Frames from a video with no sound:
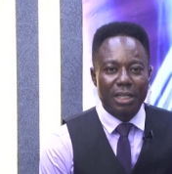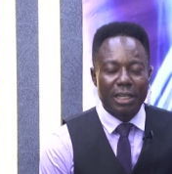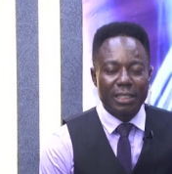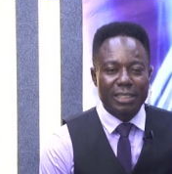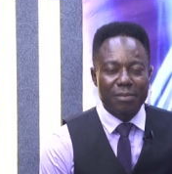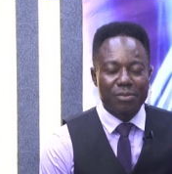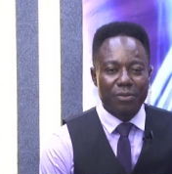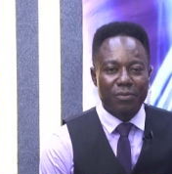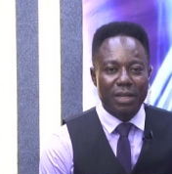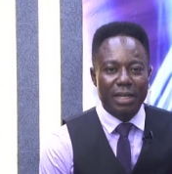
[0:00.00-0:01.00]
in terms
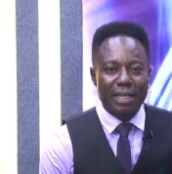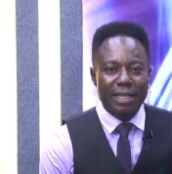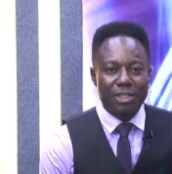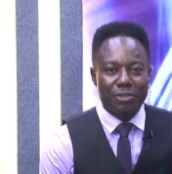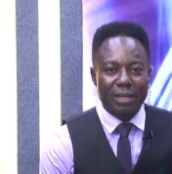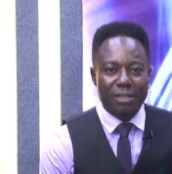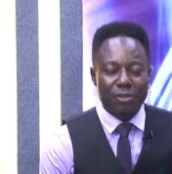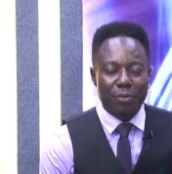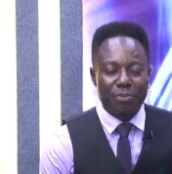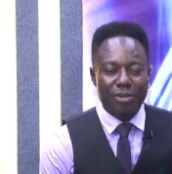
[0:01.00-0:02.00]
of interest
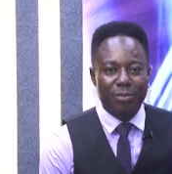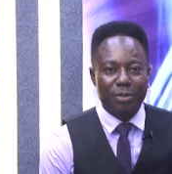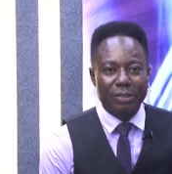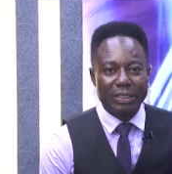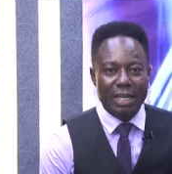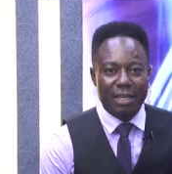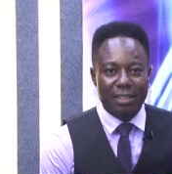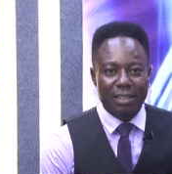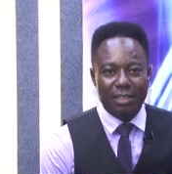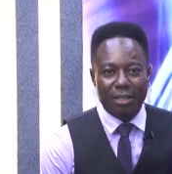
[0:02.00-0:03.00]
or premium
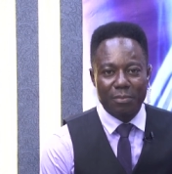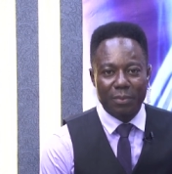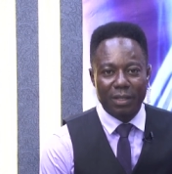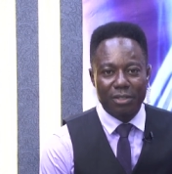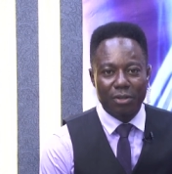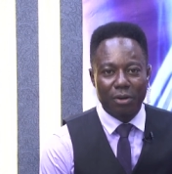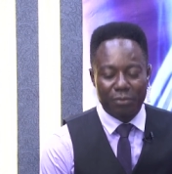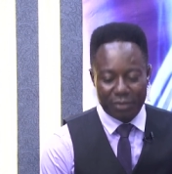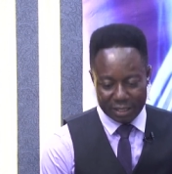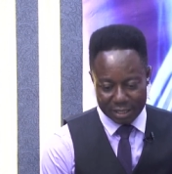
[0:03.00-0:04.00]
that the company is
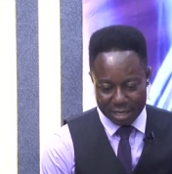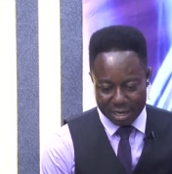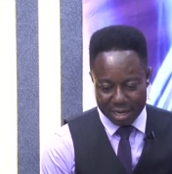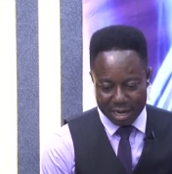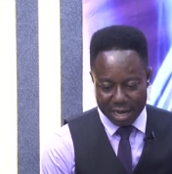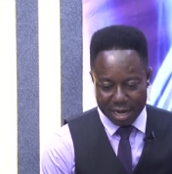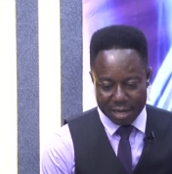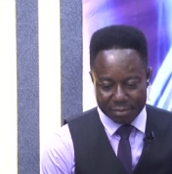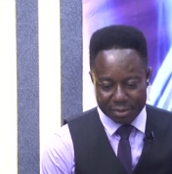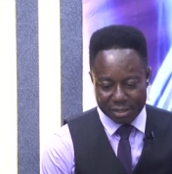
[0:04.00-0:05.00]
offering,
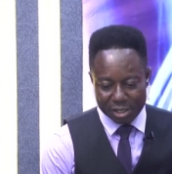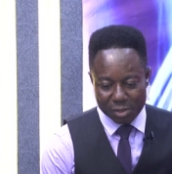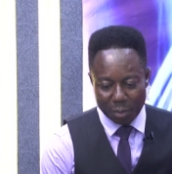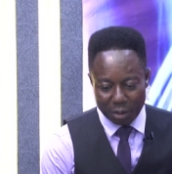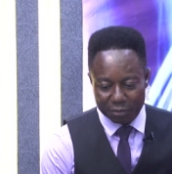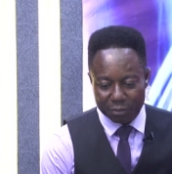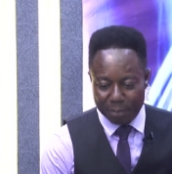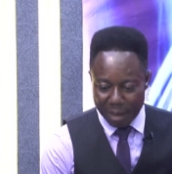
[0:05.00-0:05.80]
6-month